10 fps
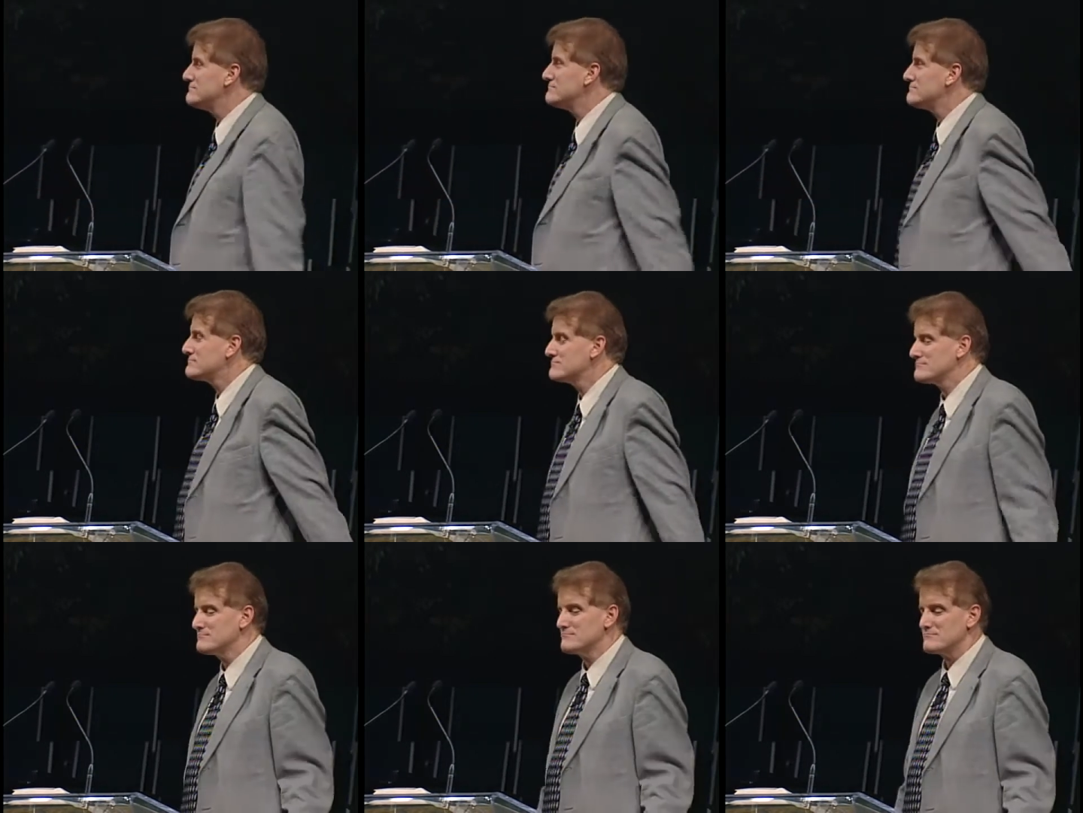
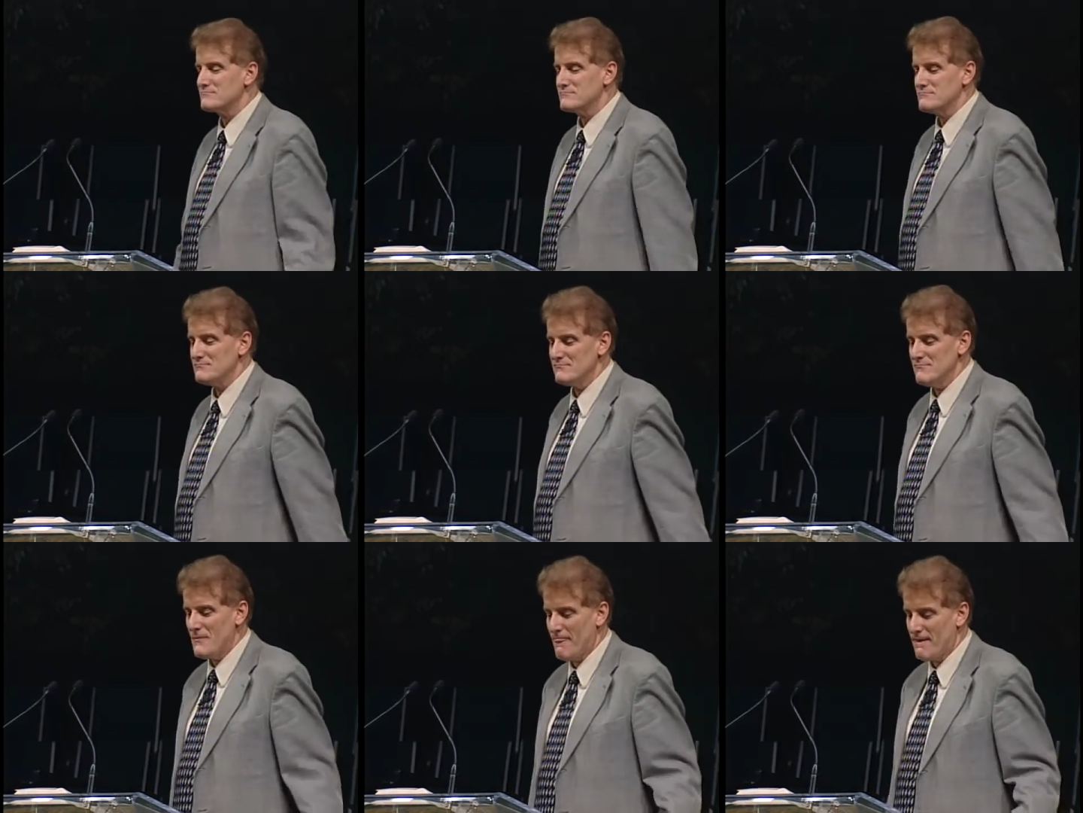
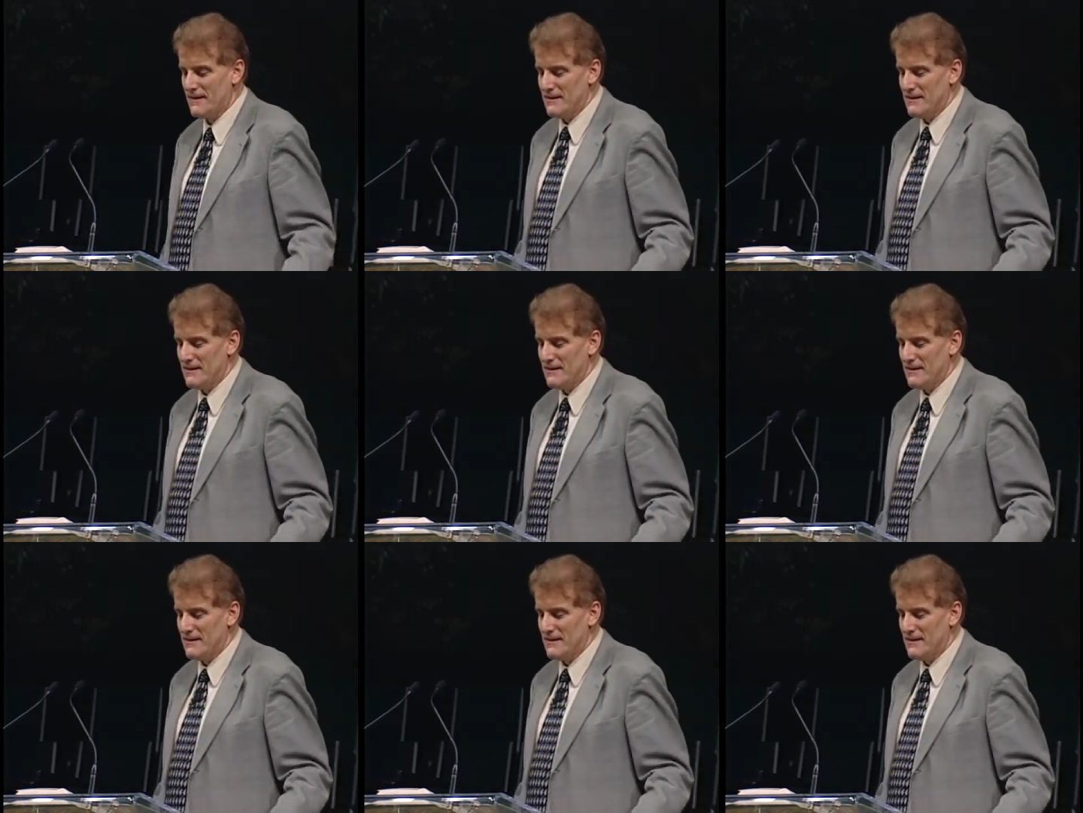(no one is talking)